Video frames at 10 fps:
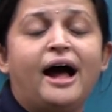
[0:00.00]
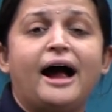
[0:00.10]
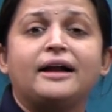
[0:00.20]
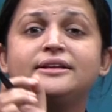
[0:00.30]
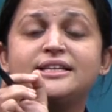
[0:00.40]

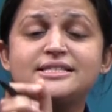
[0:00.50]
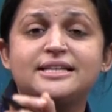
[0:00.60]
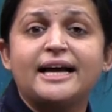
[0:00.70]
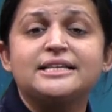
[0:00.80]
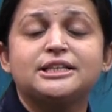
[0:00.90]
And this
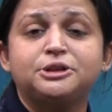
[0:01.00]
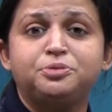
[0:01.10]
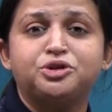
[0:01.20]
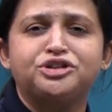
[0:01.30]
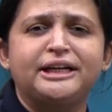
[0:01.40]
dicer
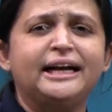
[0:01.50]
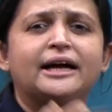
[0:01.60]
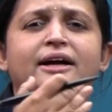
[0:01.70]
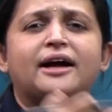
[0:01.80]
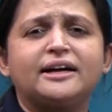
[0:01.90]
protein
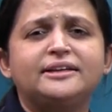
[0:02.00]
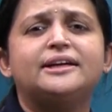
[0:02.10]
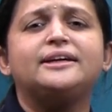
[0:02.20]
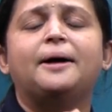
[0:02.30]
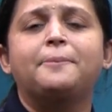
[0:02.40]
cut
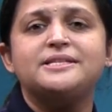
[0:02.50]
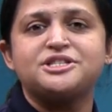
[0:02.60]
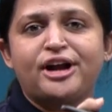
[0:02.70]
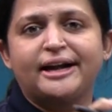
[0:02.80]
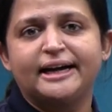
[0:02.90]
the
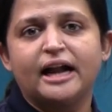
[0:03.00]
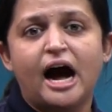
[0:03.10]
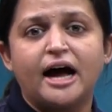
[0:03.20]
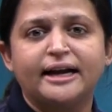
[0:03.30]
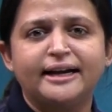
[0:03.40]
double-stranded
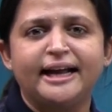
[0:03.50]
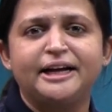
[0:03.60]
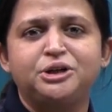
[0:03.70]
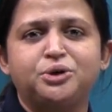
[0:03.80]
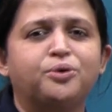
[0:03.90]
RNA
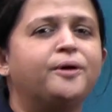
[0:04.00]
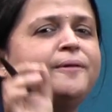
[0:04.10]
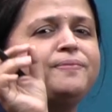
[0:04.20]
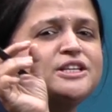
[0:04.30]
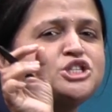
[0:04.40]
into
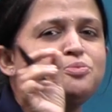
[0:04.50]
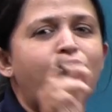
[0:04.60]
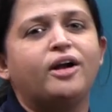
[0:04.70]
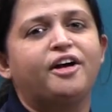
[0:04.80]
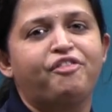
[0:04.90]
the
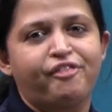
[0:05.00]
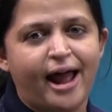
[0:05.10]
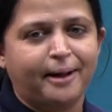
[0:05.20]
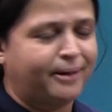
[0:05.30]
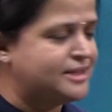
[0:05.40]
smaller
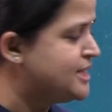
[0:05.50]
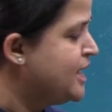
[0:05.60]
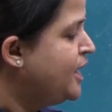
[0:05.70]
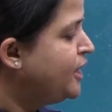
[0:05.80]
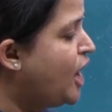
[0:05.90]
fragments.
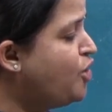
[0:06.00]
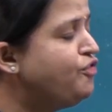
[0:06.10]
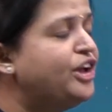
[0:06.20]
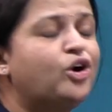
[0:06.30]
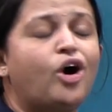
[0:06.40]
Now
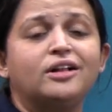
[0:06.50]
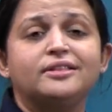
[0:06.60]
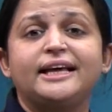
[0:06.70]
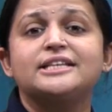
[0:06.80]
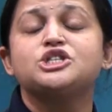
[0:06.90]
we call
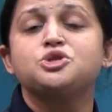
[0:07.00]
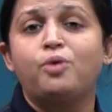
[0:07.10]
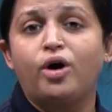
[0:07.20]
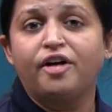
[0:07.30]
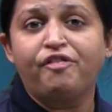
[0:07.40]
these
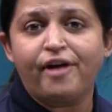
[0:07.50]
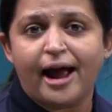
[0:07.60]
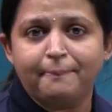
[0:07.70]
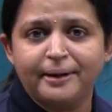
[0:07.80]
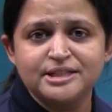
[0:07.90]
smaller
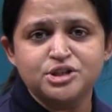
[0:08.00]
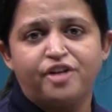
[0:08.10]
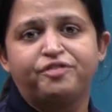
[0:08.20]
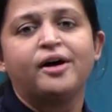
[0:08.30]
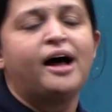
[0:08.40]
fragments
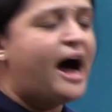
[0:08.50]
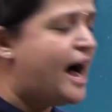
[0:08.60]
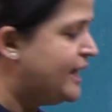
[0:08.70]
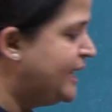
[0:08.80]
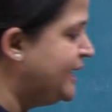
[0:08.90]
of
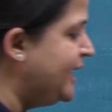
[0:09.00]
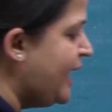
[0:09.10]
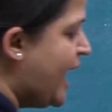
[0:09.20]
RNA